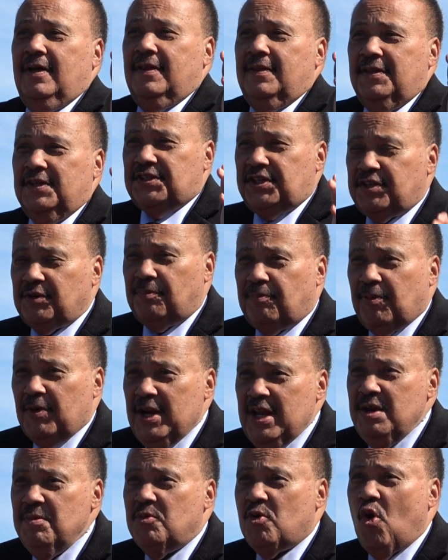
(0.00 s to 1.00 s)
The
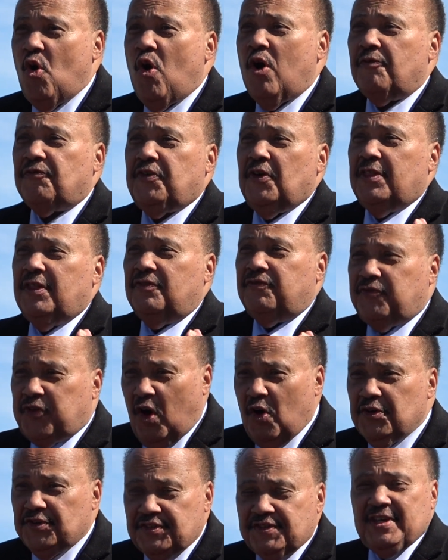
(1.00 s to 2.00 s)
Supreme Court, for the
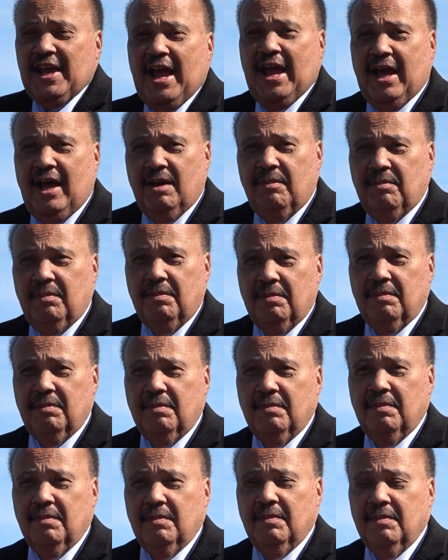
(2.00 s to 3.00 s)
first time,
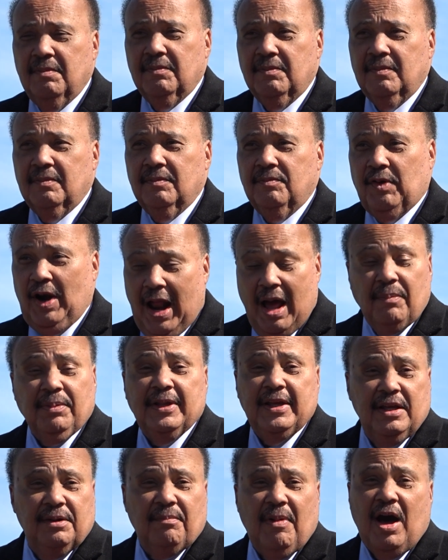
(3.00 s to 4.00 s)

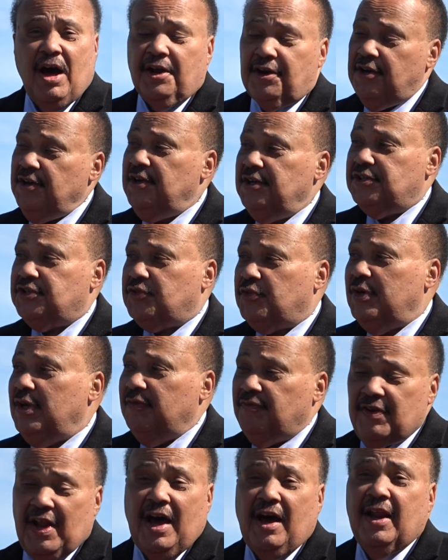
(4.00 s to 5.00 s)
probably in modern history,
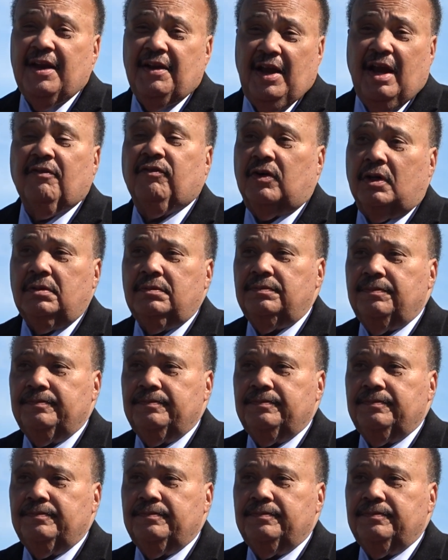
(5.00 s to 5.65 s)
if not ever,